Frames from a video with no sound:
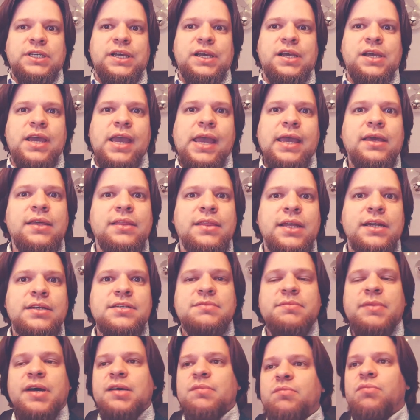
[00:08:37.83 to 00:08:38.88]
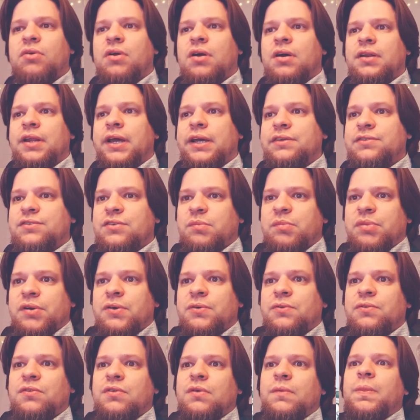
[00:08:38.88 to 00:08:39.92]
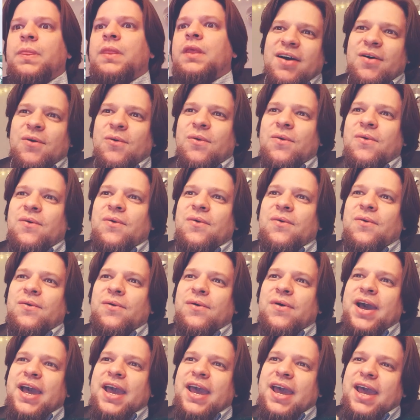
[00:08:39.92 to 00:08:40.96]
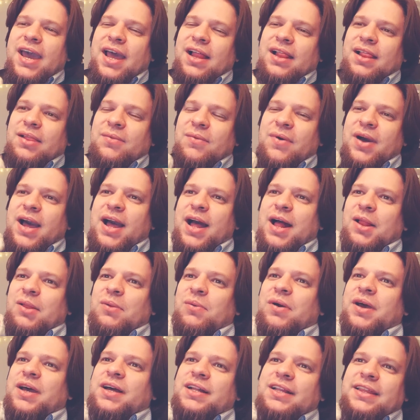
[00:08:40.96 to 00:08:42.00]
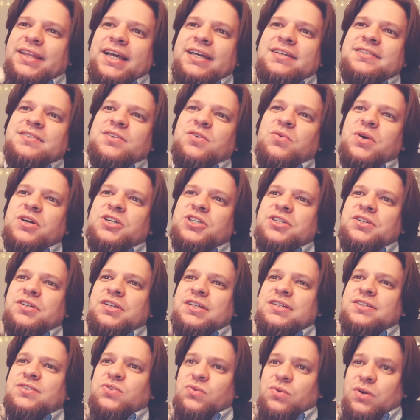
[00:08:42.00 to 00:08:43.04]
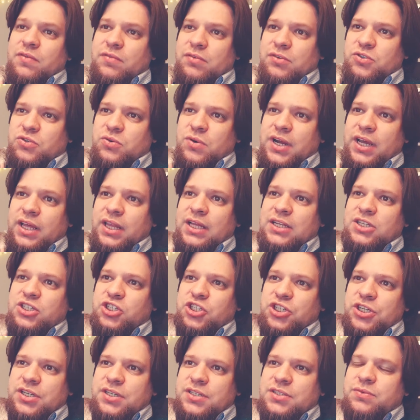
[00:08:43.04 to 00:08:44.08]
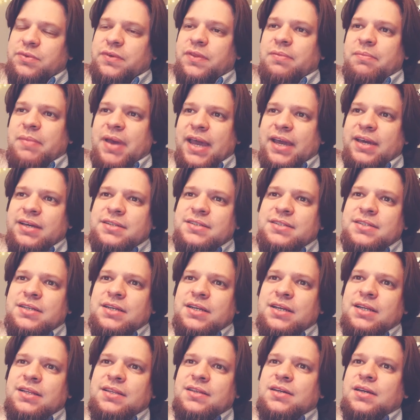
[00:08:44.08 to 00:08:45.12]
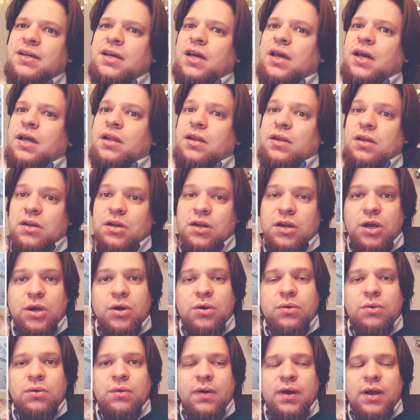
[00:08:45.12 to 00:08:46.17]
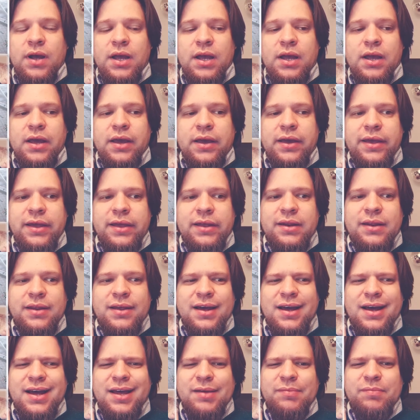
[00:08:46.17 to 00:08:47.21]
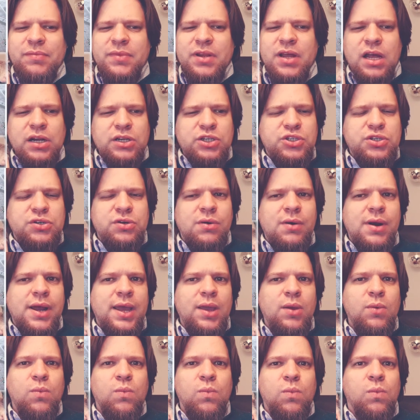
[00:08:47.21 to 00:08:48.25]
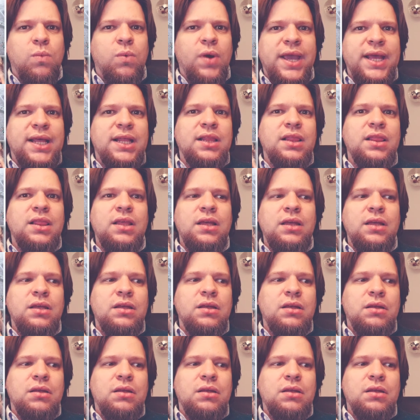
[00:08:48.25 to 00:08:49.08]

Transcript: cake that is my brown I suppose well well well next question is you ever tried that cheese with maggots in it no and I'm not sure I will